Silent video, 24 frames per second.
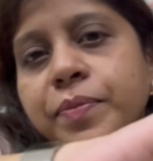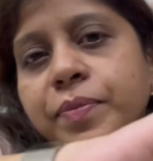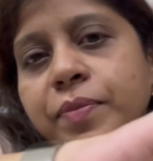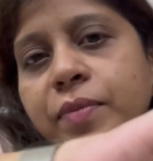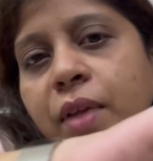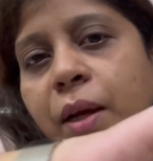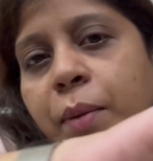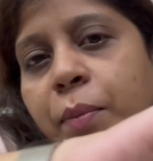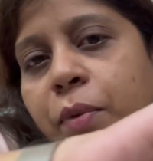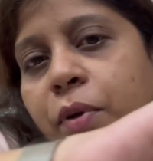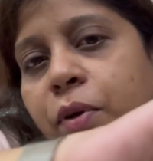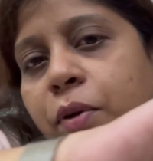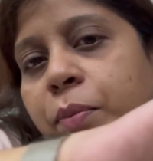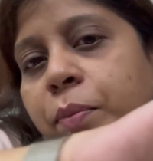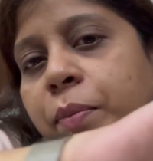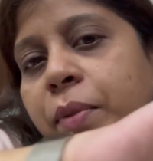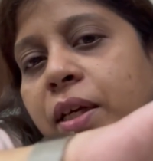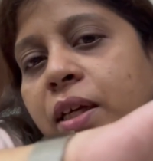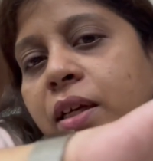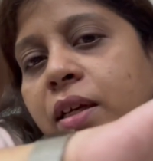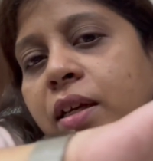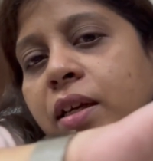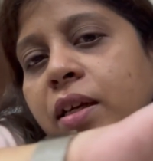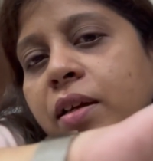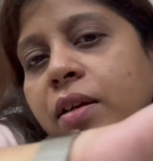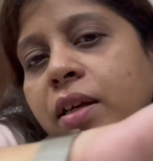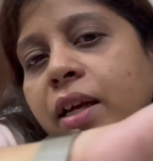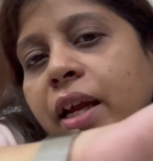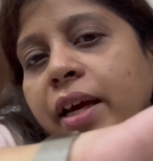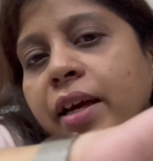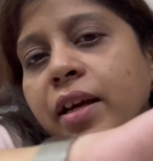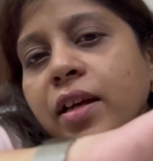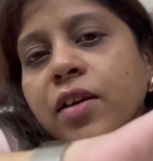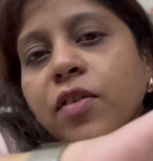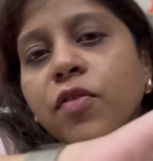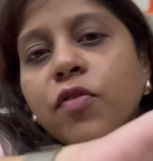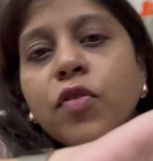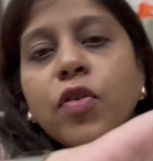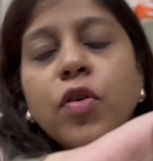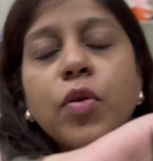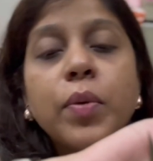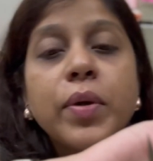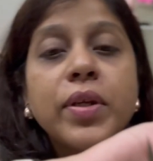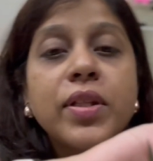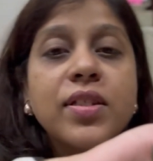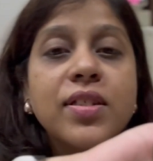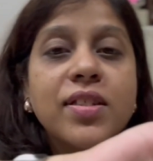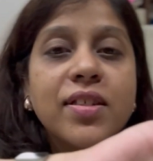I'm going to be like an
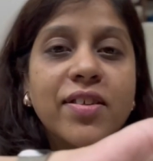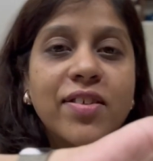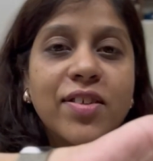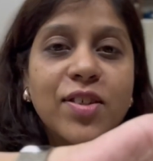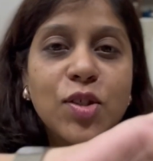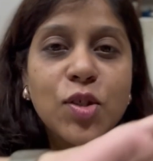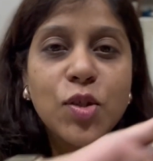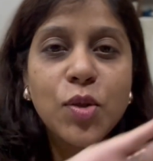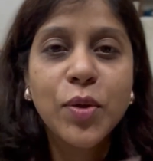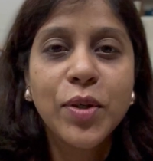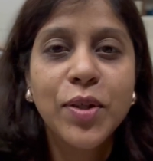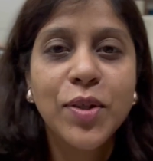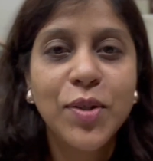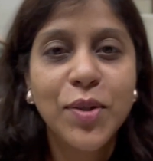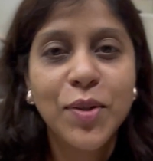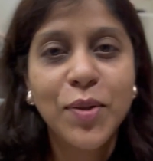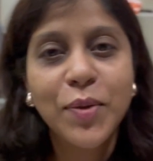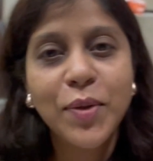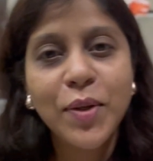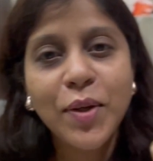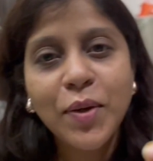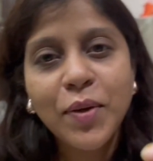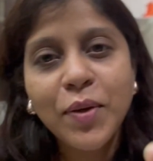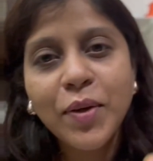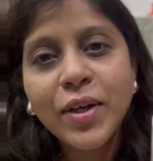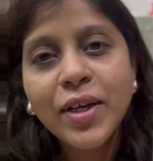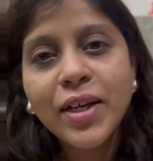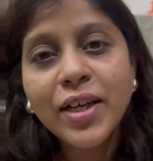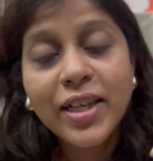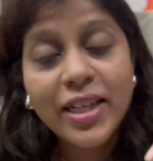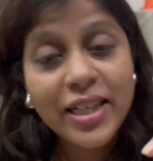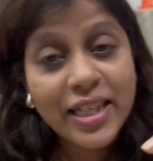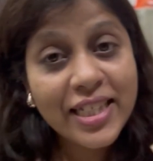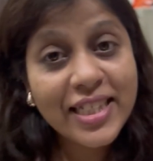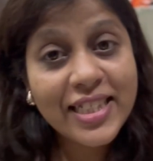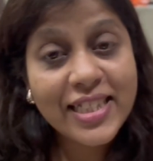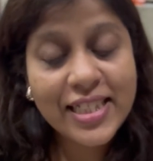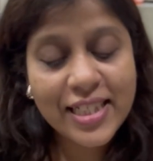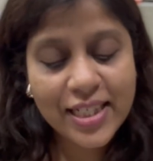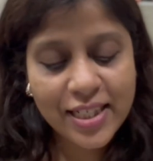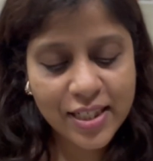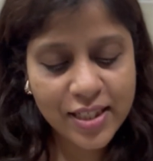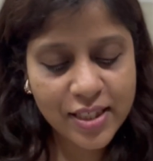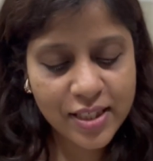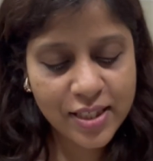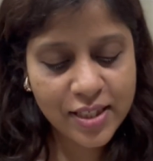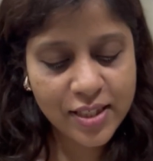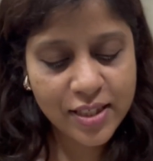influencer, it's going to be, is
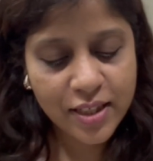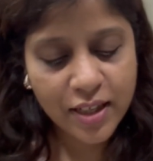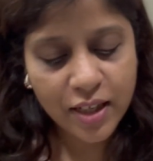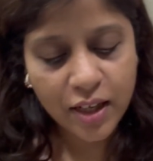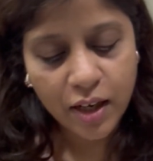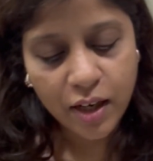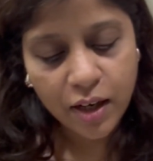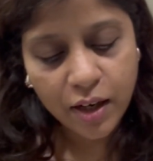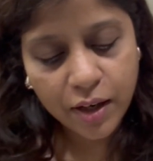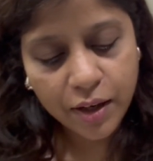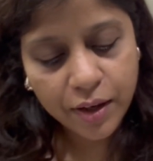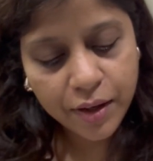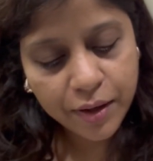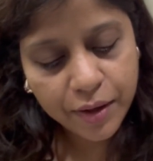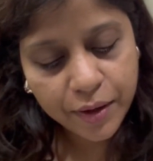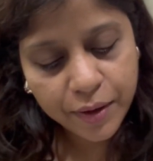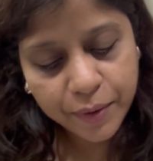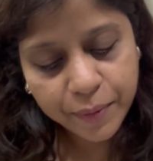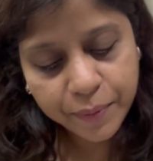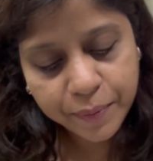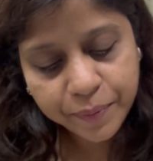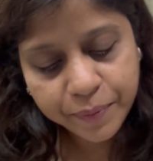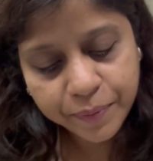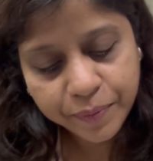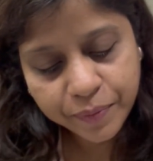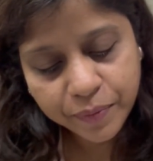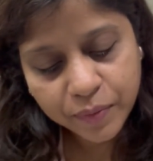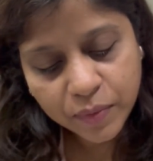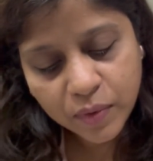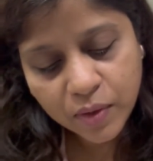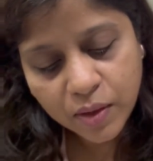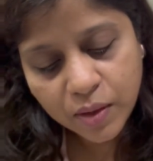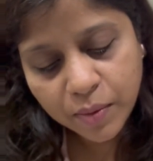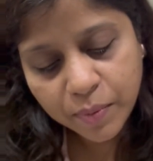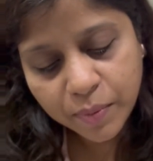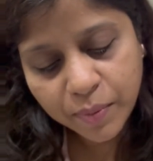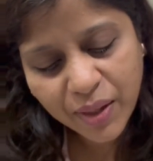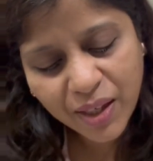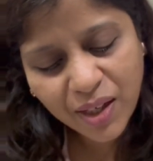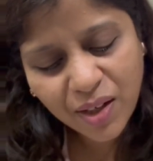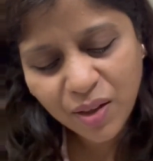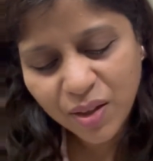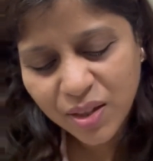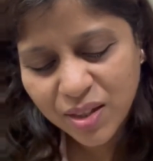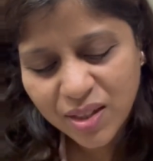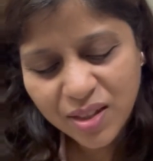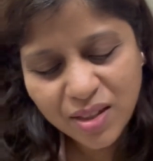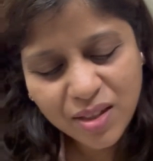this,
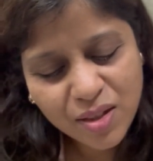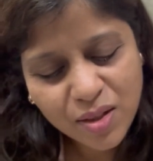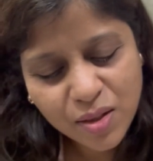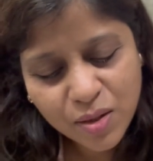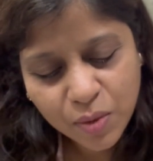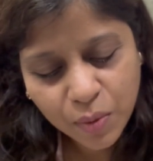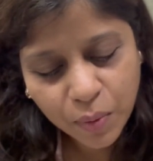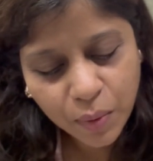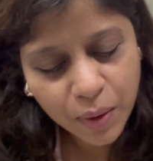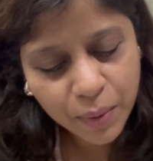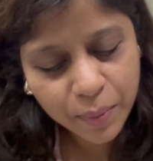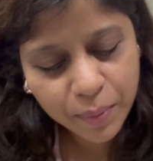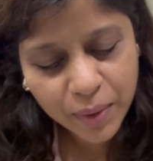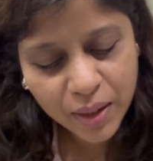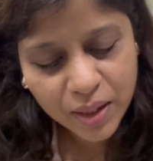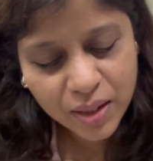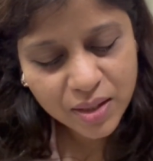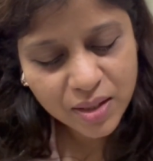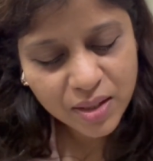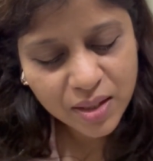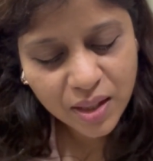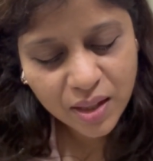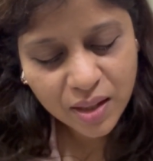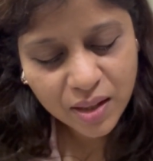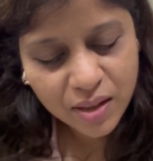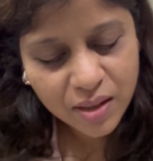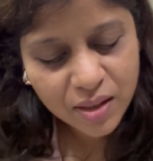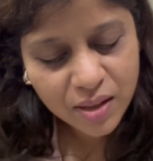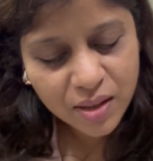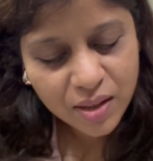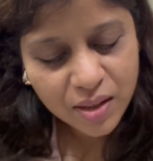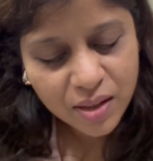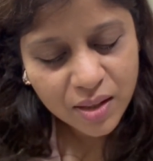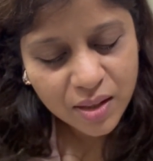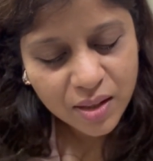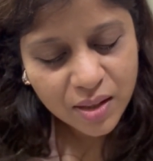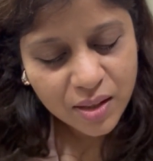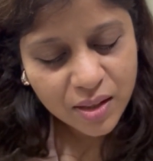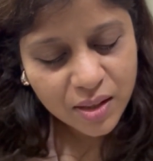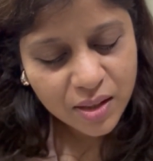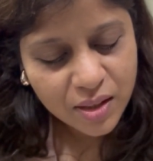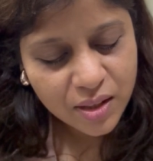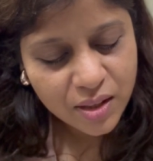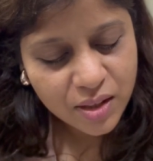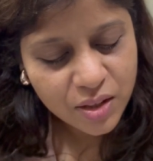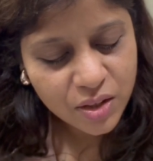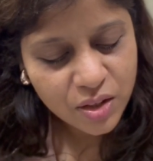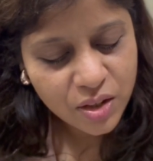because it is so amazing.
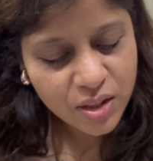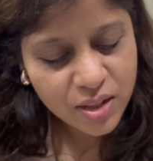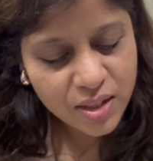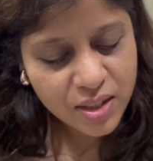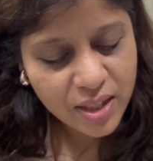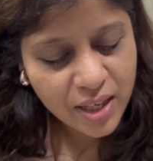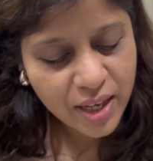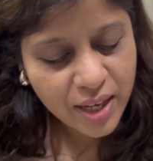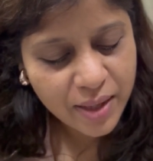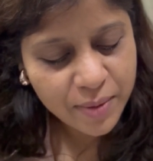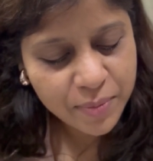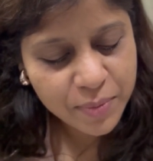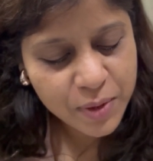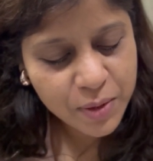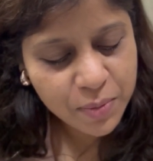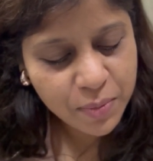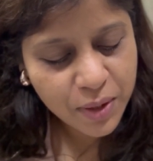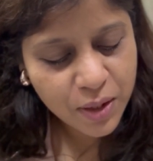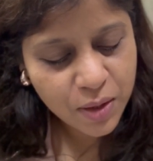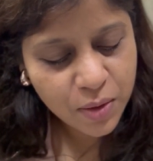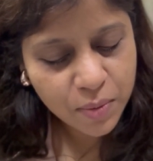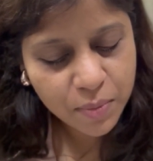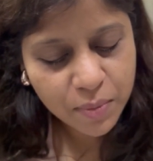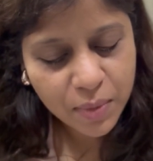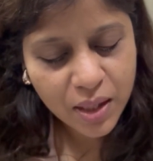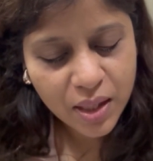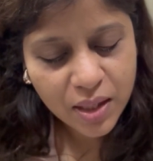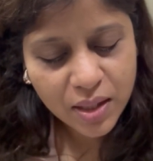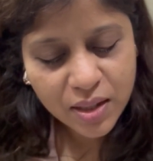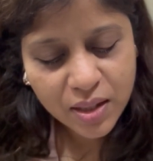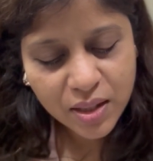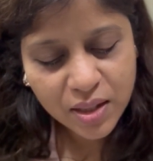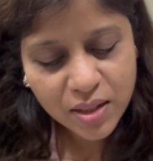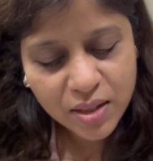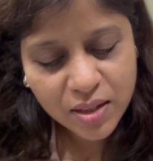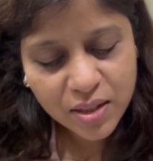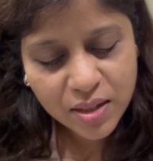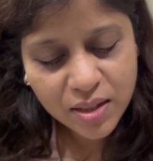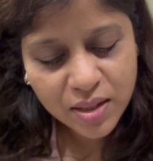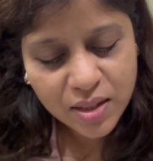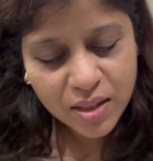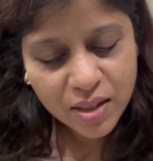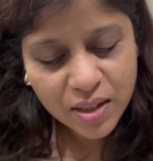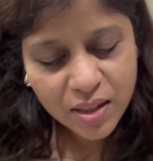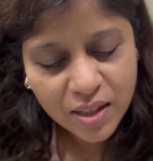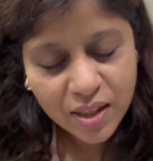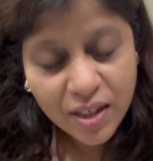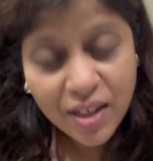It just helps me to make these
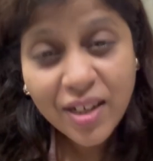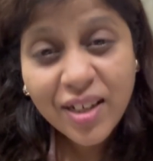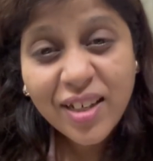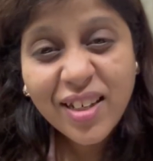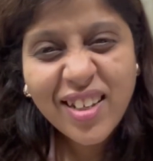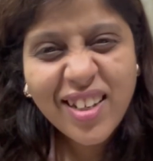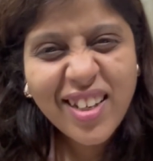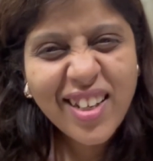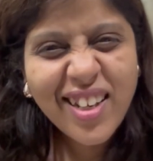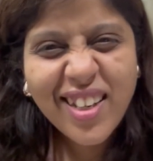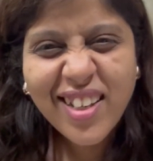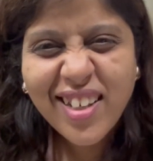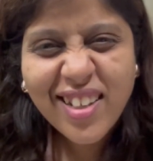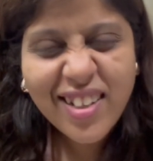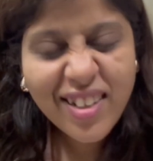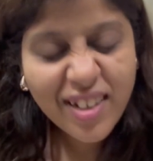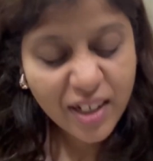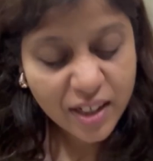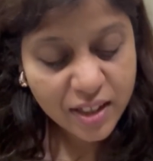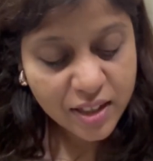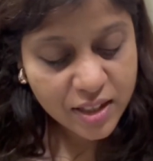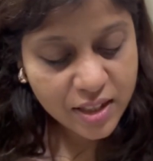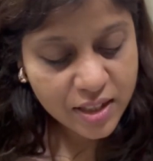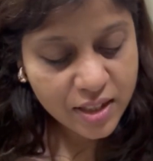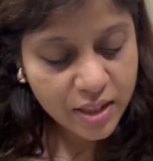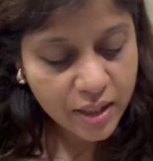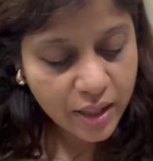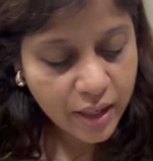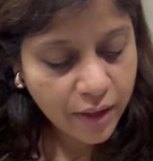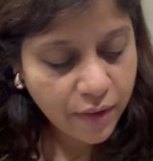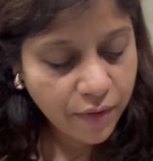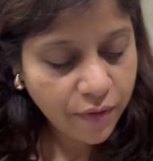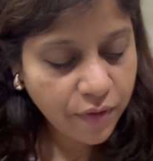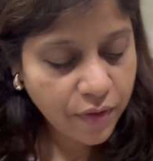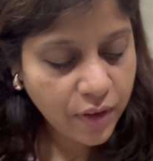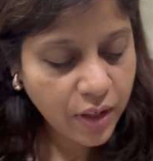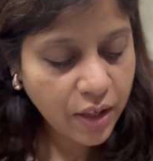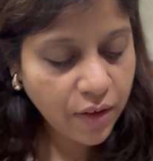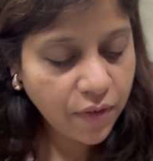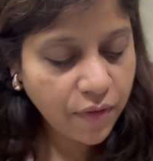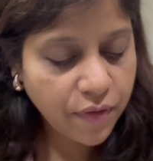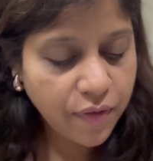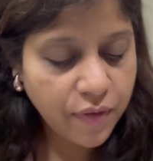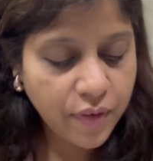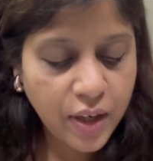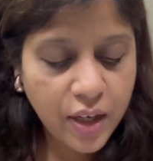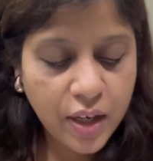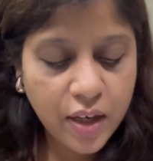neat cuts
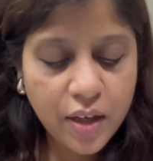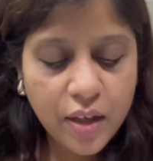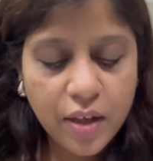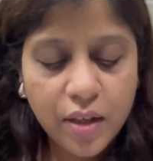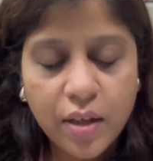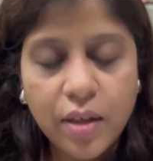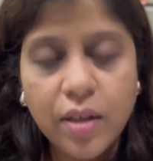everywhere.